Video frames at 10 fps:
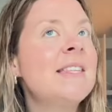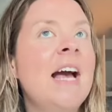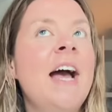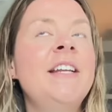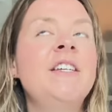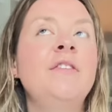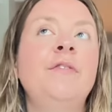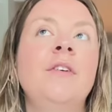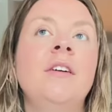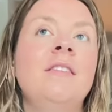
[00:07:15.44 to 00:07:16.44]
kind
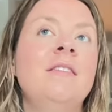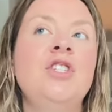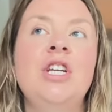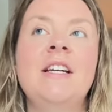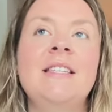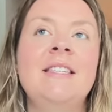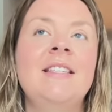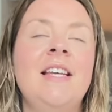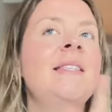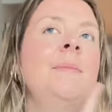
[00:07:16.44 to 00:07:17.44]
of
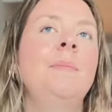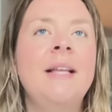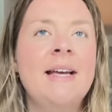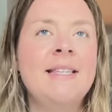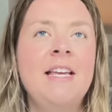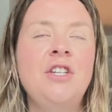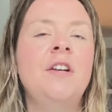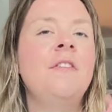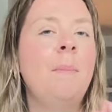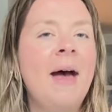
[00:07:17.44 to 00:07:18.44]
just symbolization
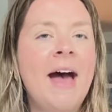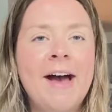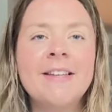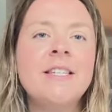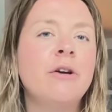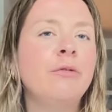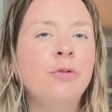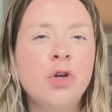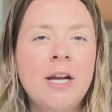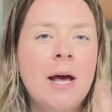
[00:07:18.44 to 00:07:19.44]
of the past, of
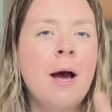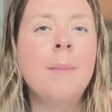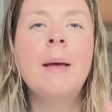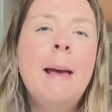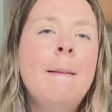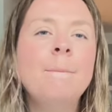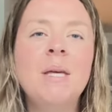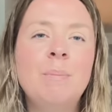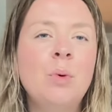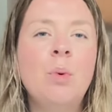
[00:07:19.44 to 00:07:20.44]
freedom.
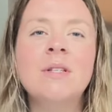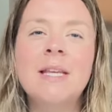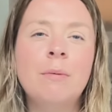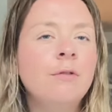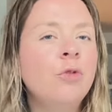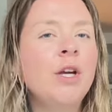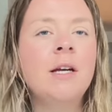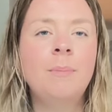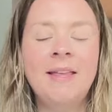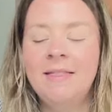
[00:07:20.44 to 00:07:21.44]
People, once they were free,
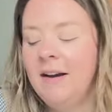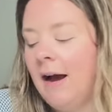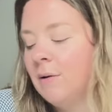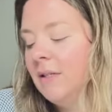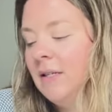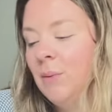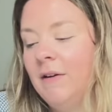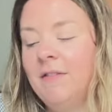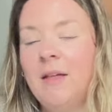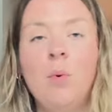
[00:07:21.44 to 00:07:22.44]
could paint their houses
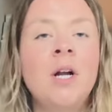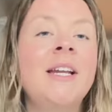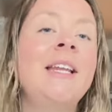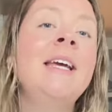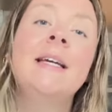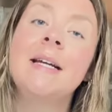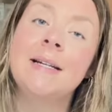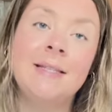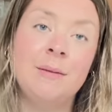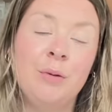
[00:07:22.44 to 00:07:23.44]
whatever they wanted.
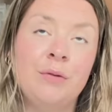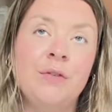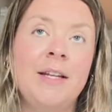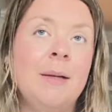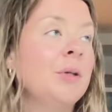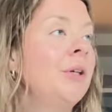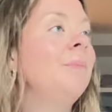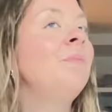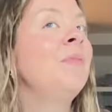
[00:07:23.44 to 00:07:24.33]
It's a beautiful neighborhood.